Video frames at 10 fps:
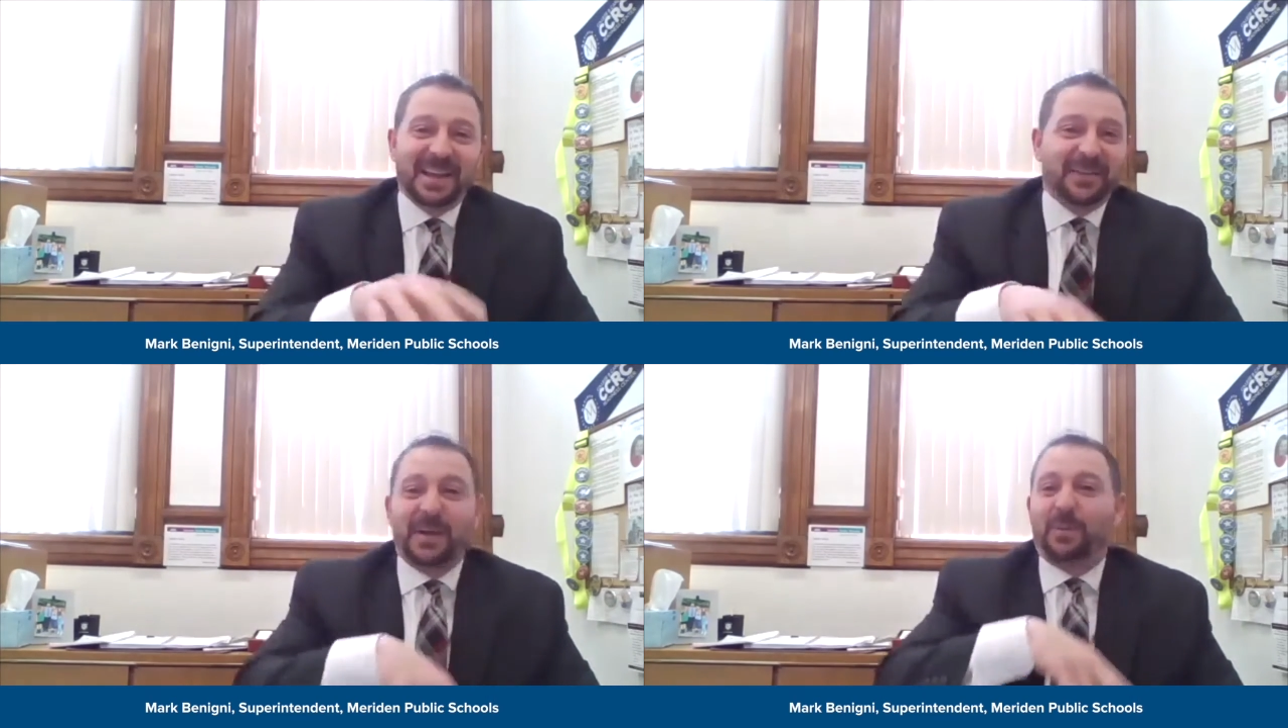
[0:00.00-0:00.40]

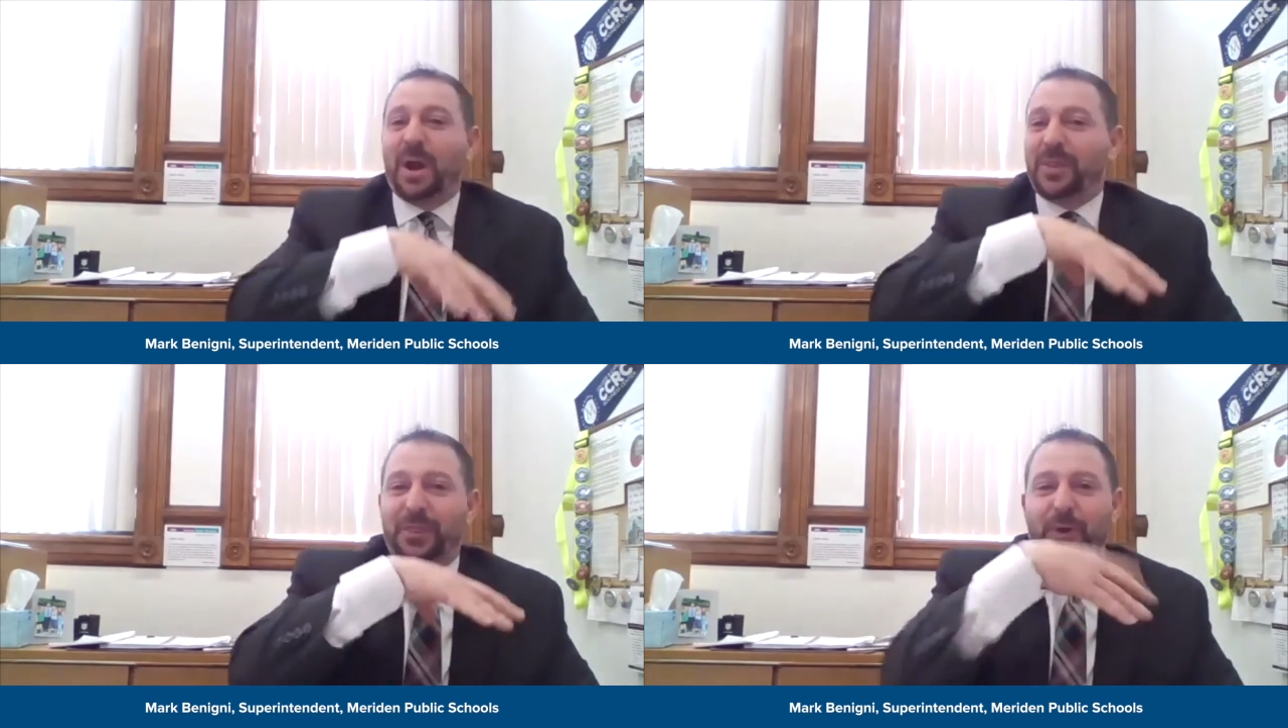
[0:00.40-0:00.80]
if they
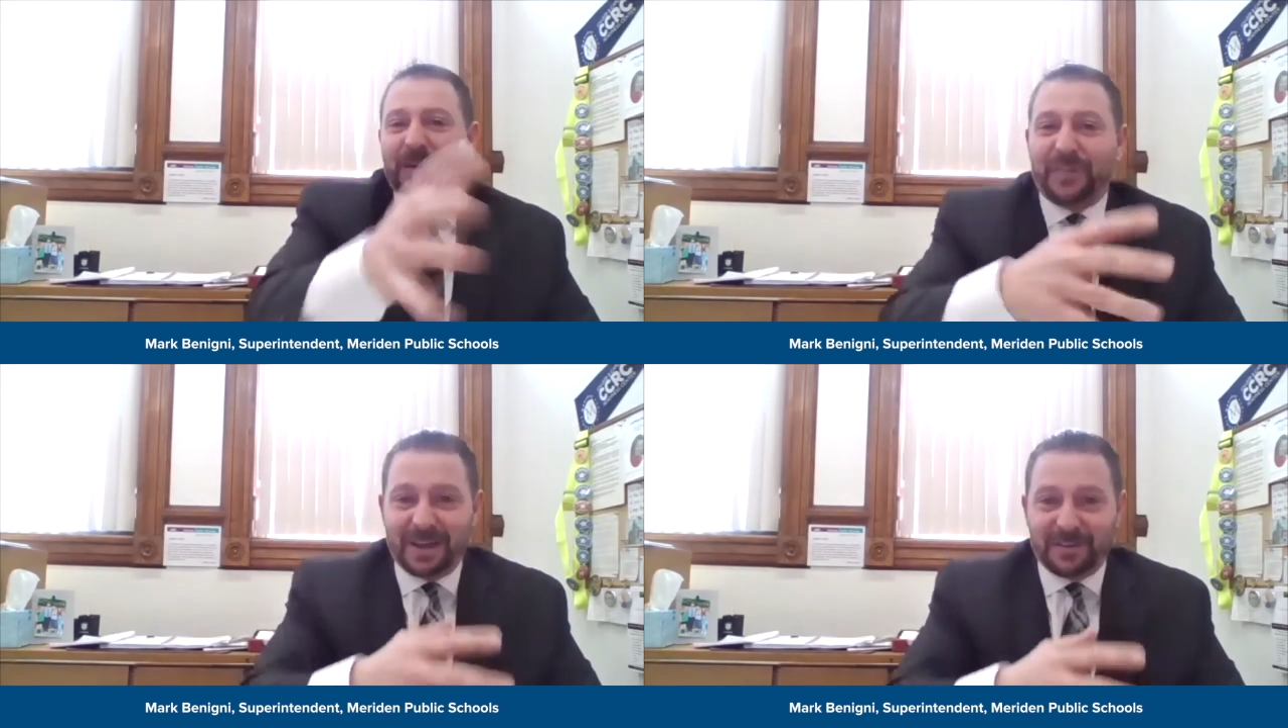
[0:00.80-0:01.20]
run
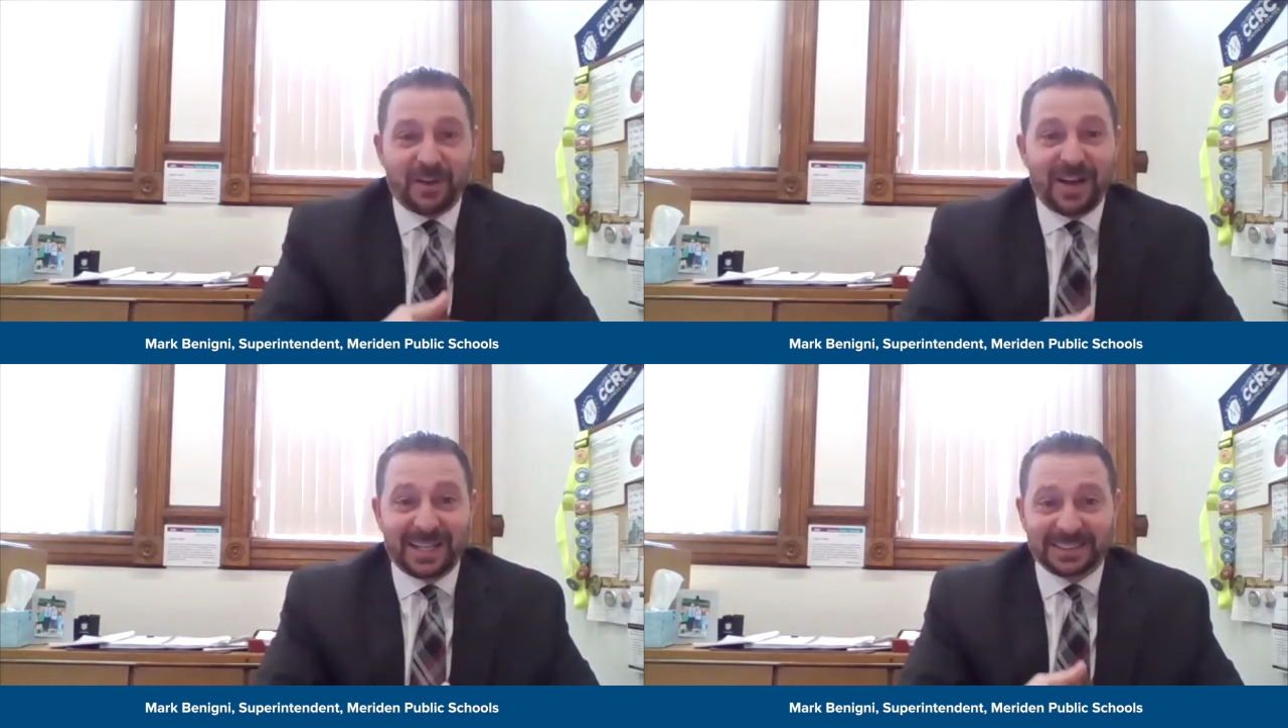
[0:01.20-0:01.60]
35
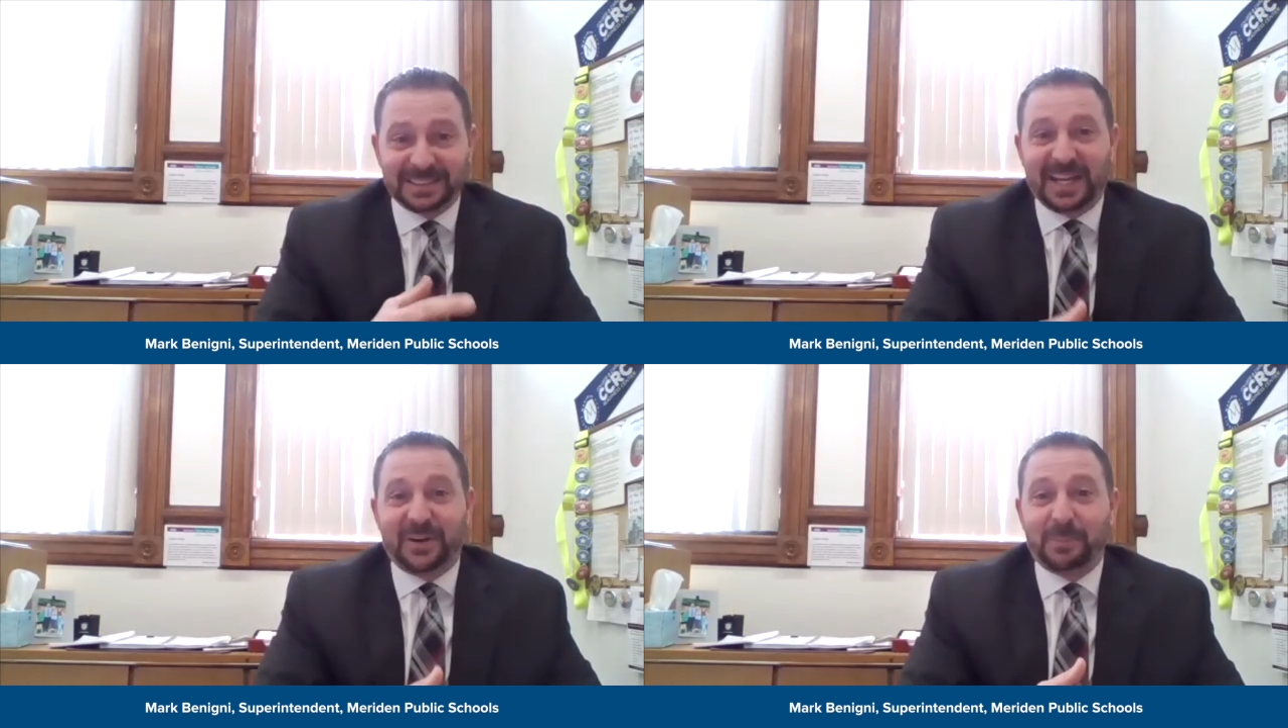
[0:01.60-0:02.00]

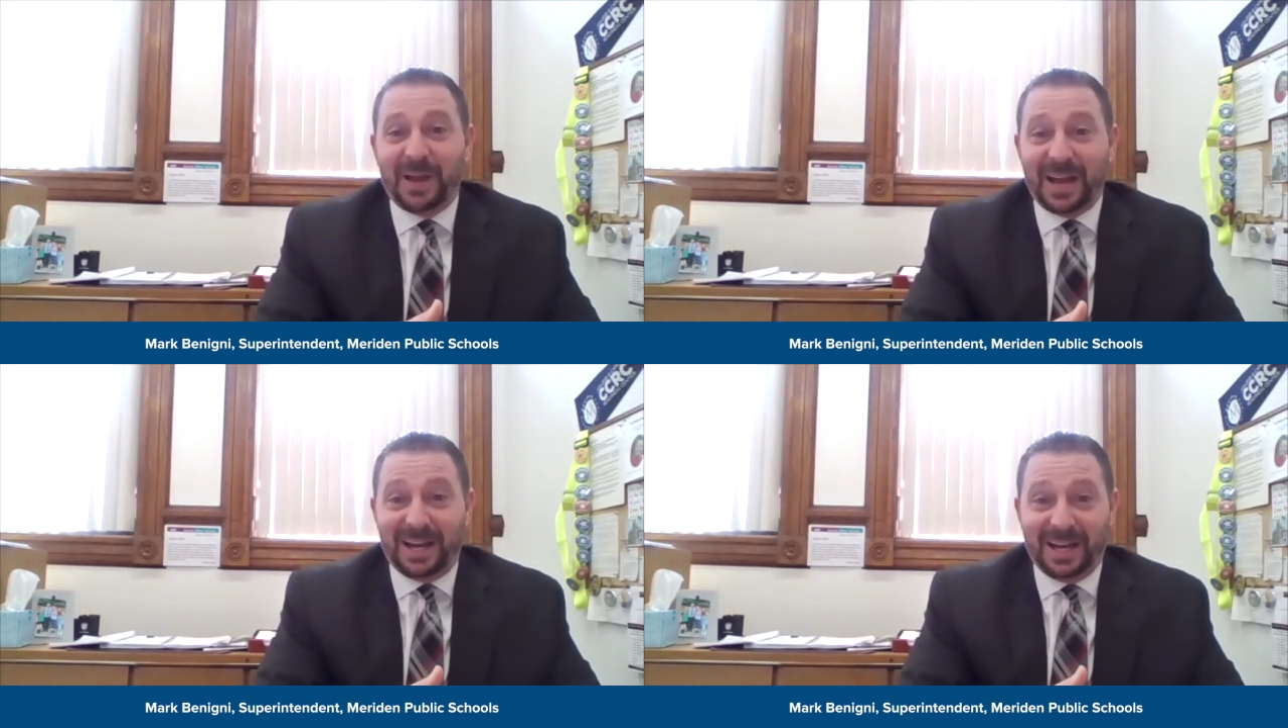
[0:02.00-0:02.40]
classes out of
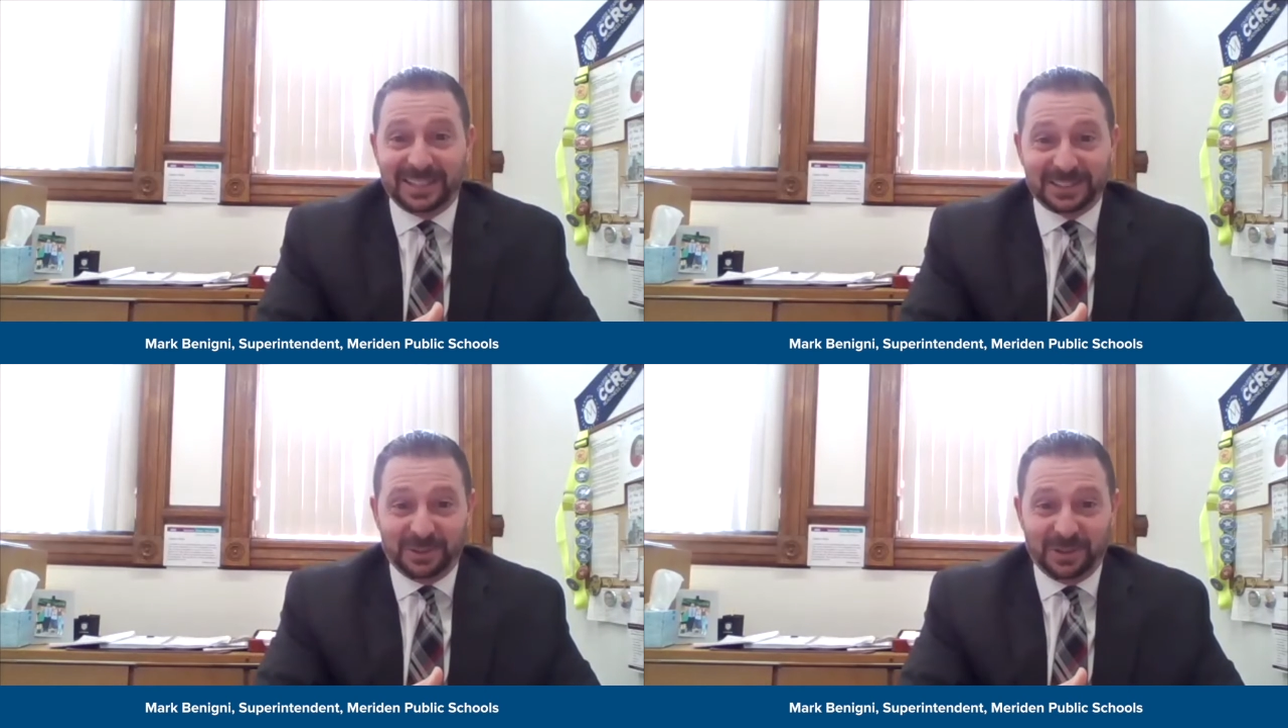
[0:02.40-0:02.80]
platt high
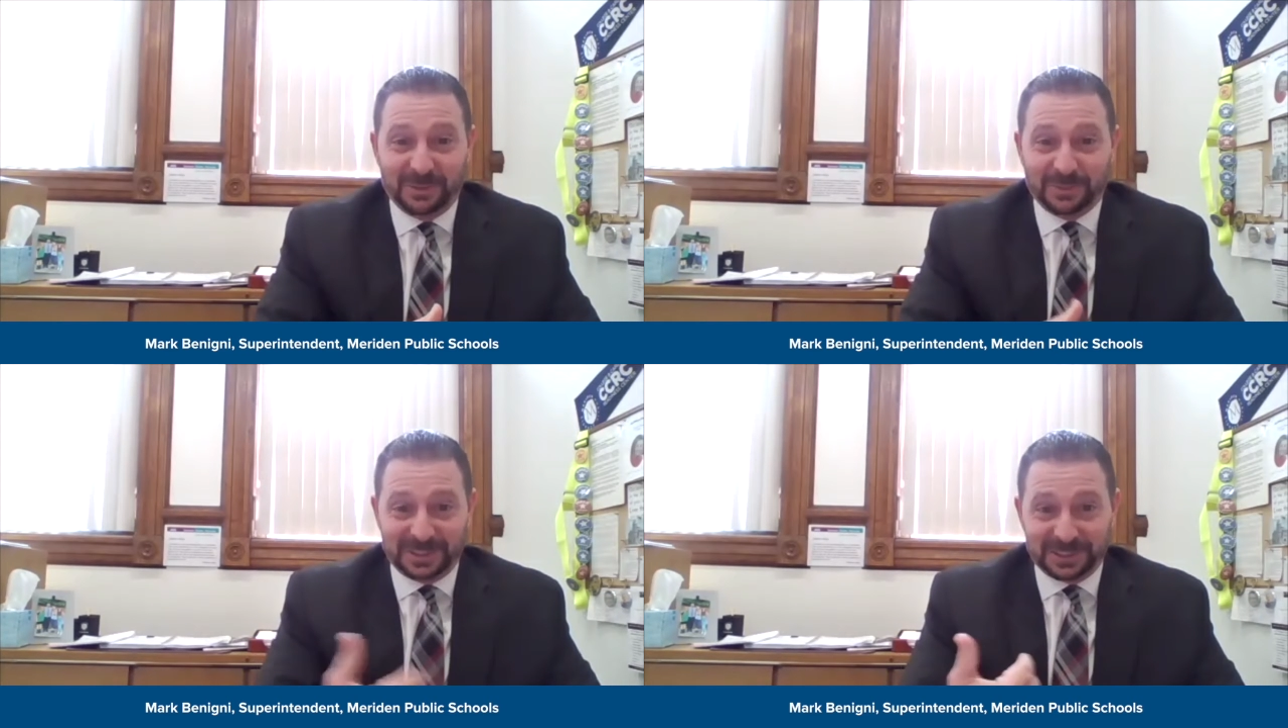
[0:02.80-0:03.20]

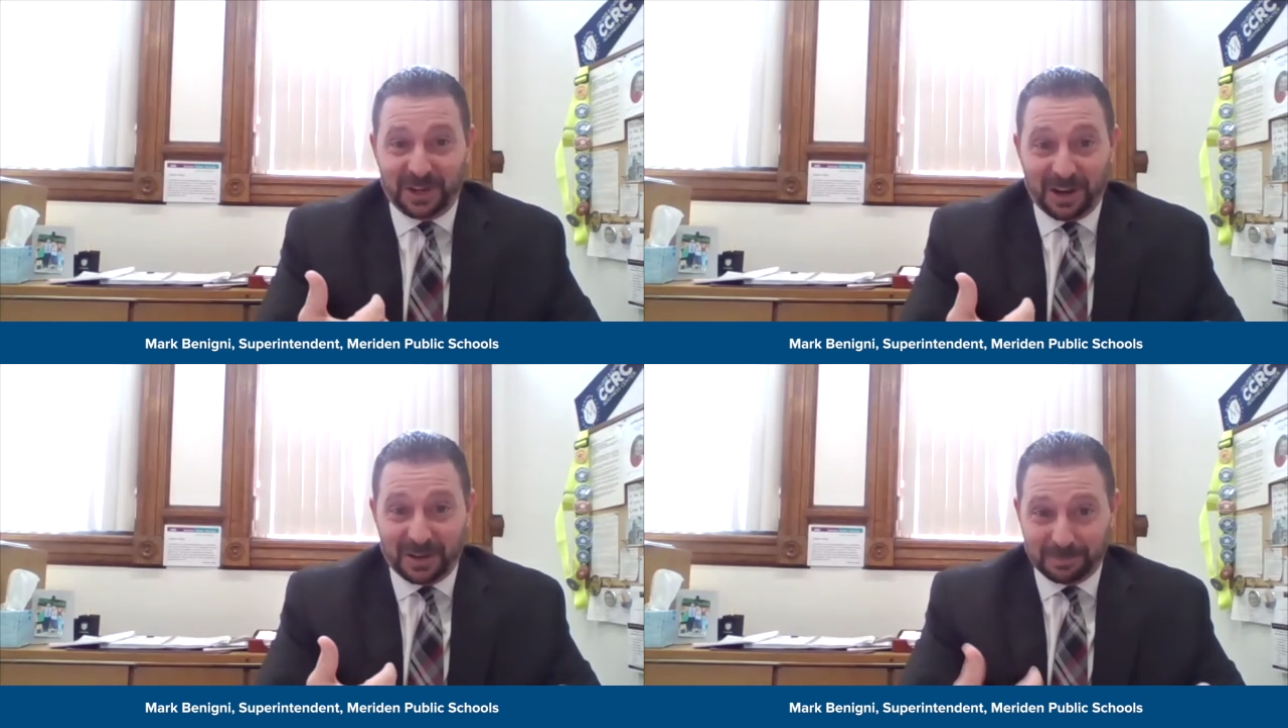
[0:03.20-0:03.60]
school which is
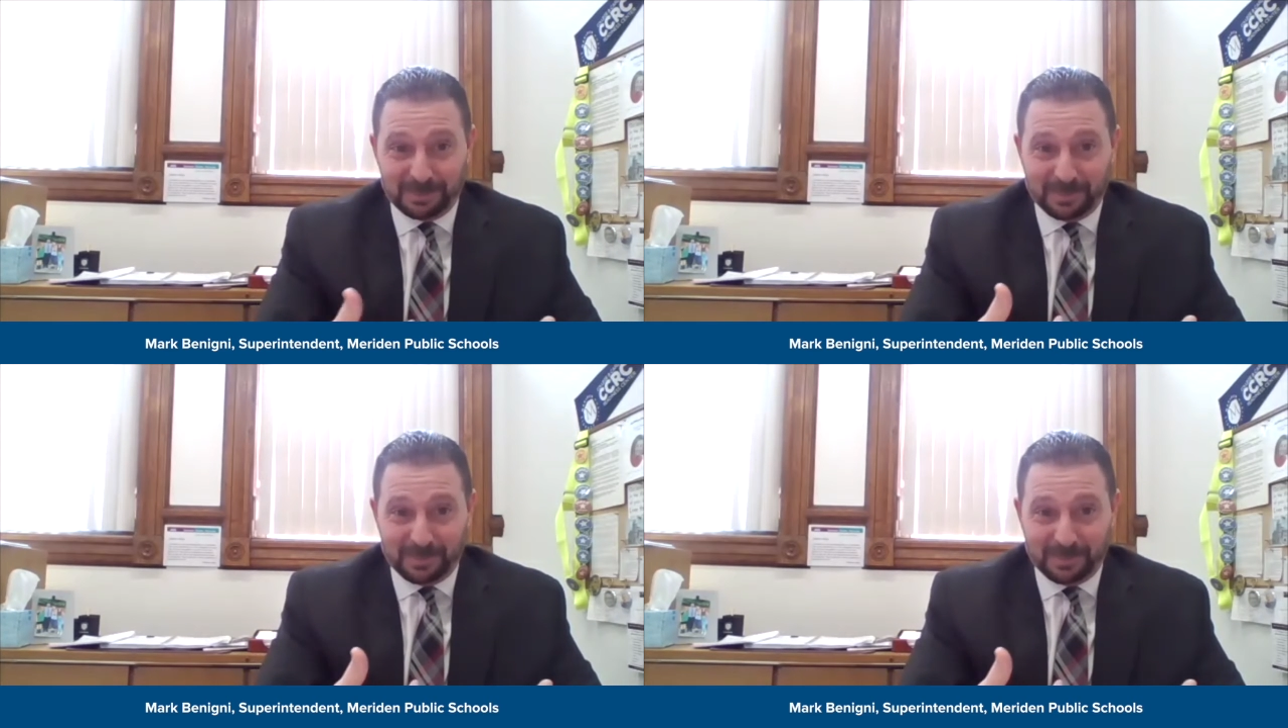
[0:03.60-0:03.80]
our